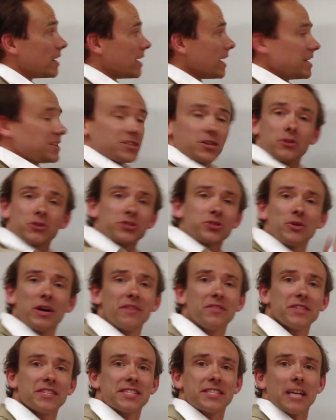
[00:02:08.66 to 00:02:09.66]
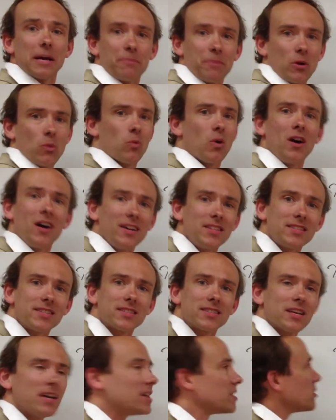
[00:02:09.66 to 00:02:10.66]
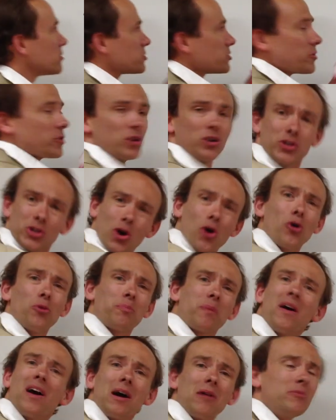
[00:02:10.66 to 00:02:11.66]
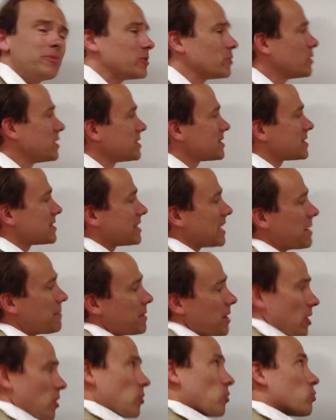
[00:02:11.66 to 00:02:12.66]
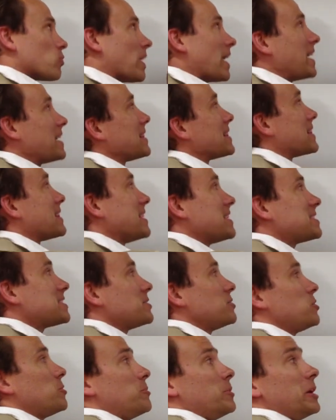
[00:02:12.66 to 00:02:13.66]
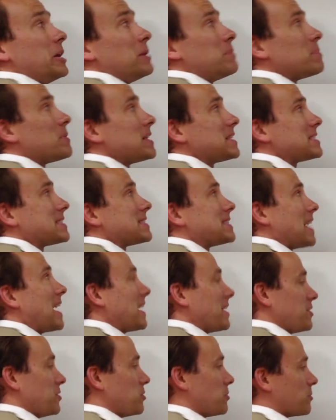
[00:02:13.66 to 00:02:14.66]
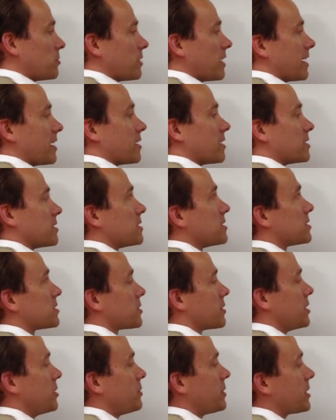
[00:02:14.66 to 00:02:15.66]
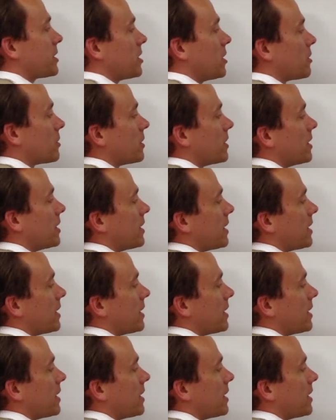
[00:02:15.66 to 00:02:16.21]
And don't do every step at once. Don't do the whole problem in one step. Write this numerator plus that numerator. So here we go.